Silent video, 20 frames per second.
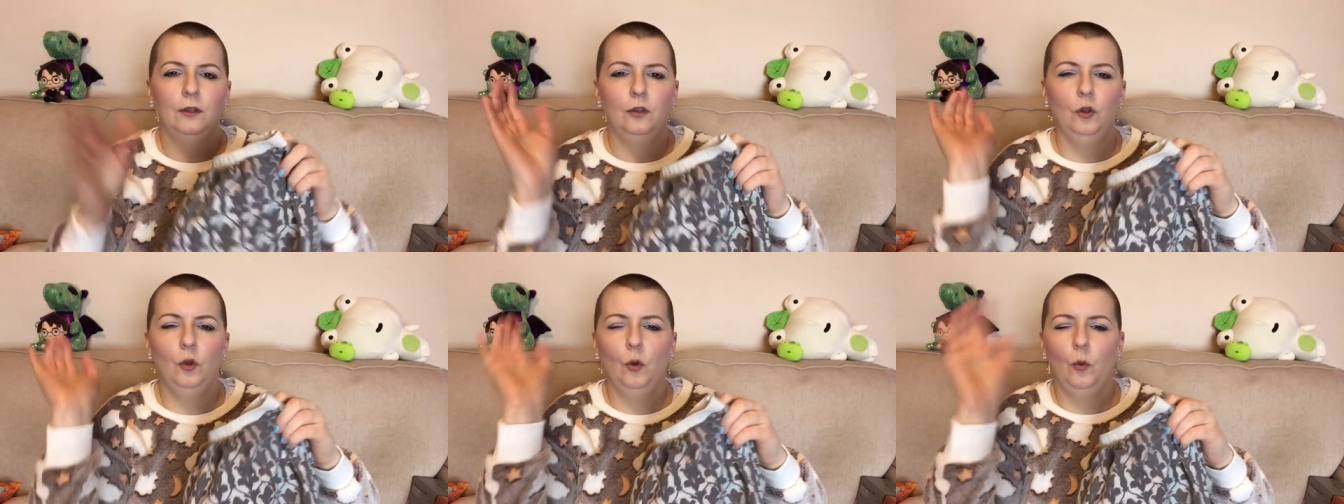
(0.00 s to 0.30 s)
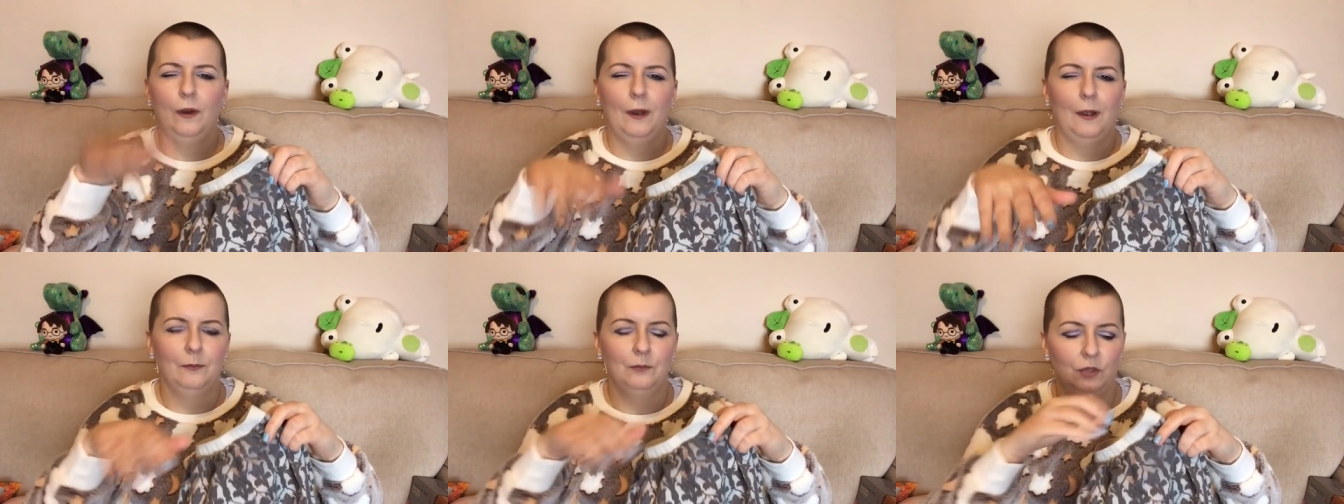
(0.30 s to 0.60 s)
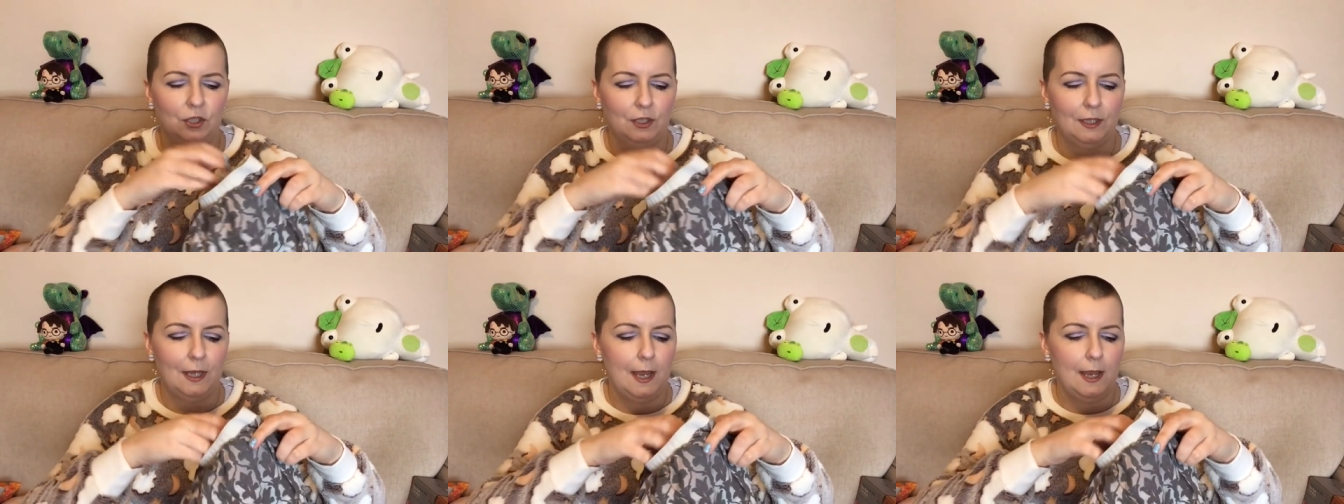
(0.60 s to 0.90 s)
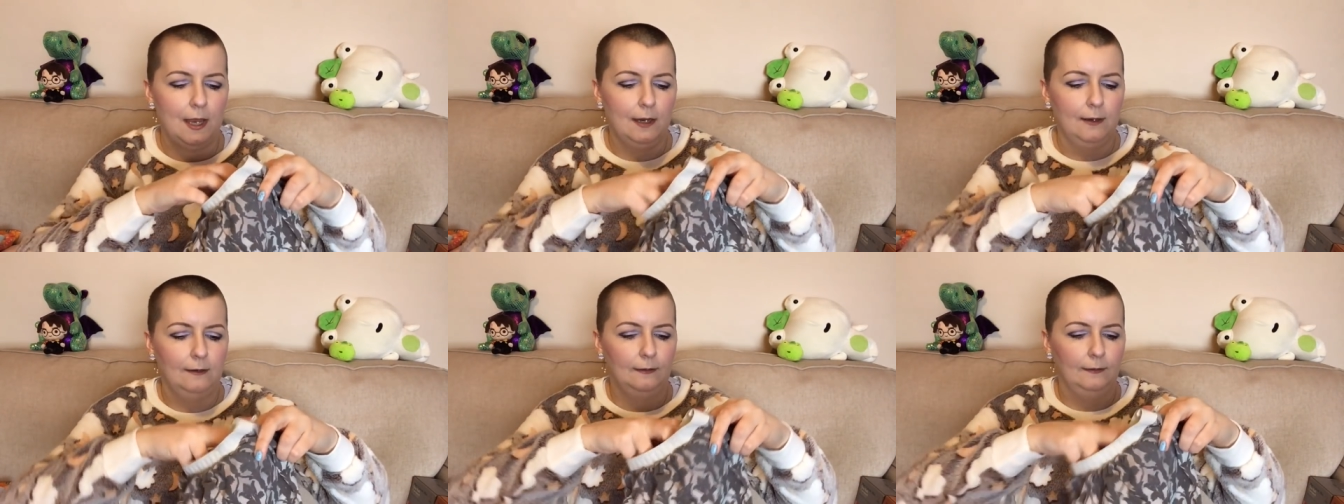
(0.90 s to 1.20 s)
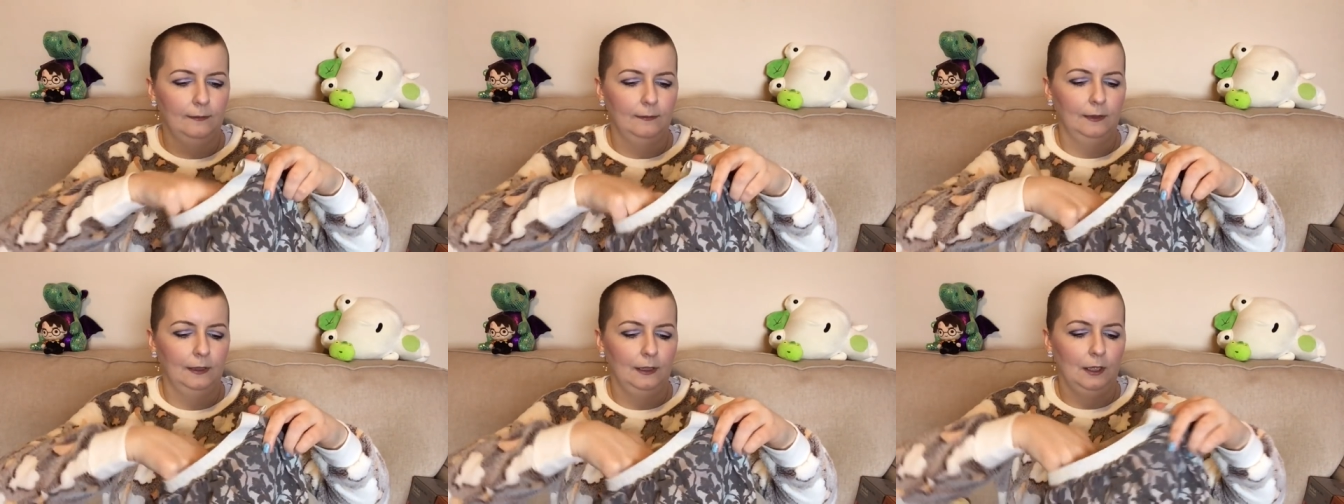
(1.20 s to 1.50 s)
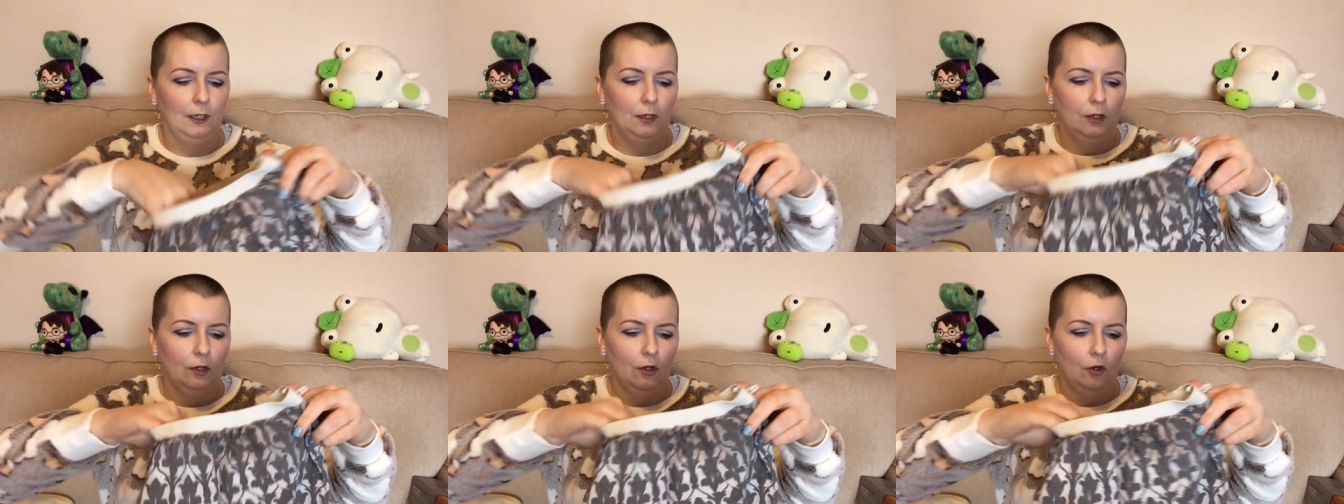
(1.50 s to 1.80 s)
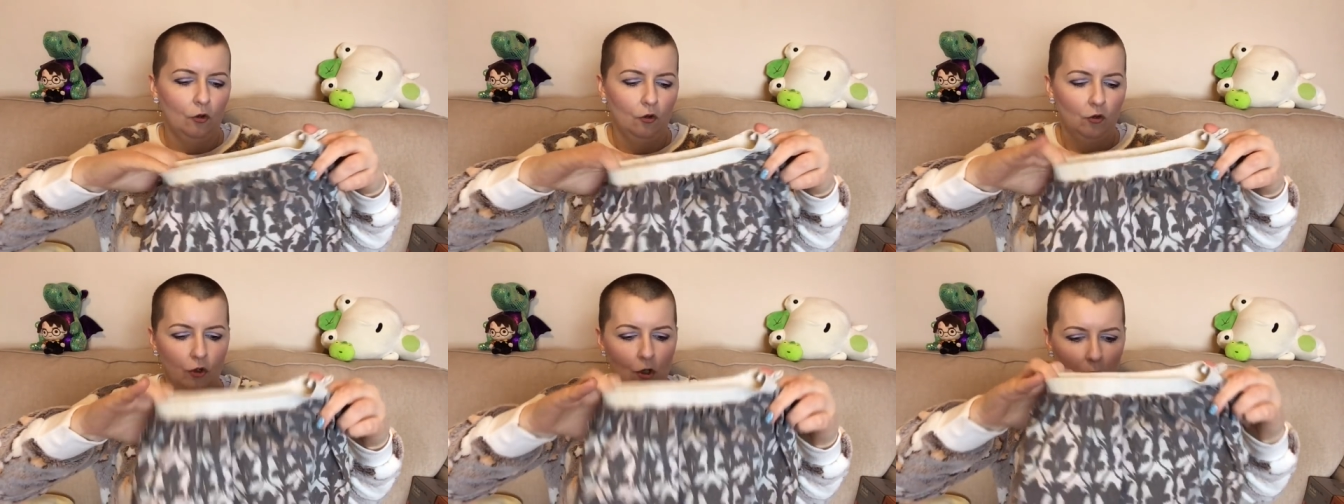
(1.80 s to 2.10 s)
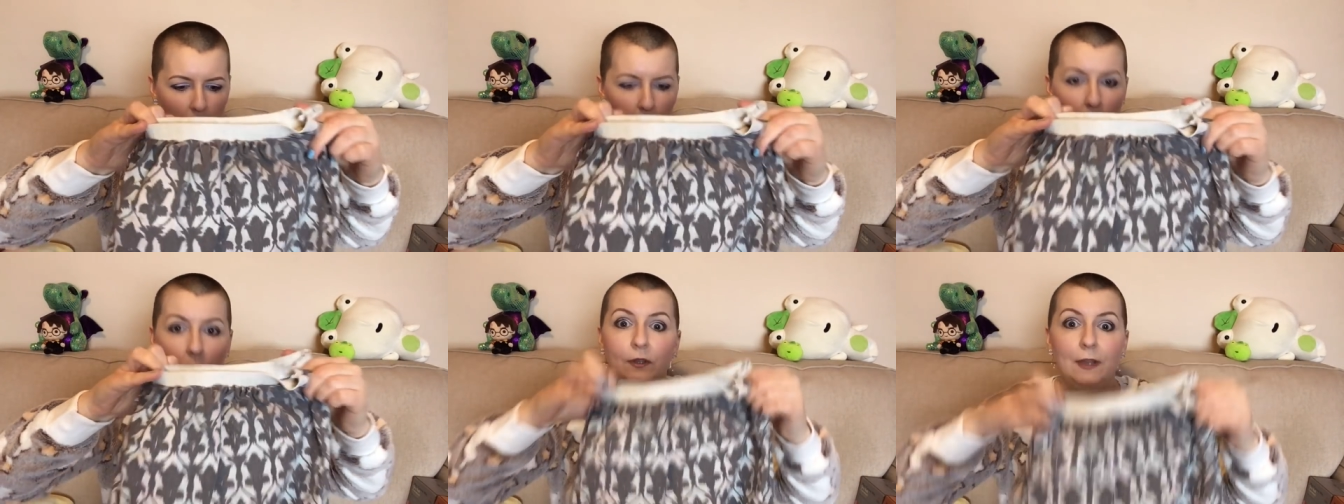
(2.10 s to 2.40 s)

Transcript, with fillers: You know what I'm saying? No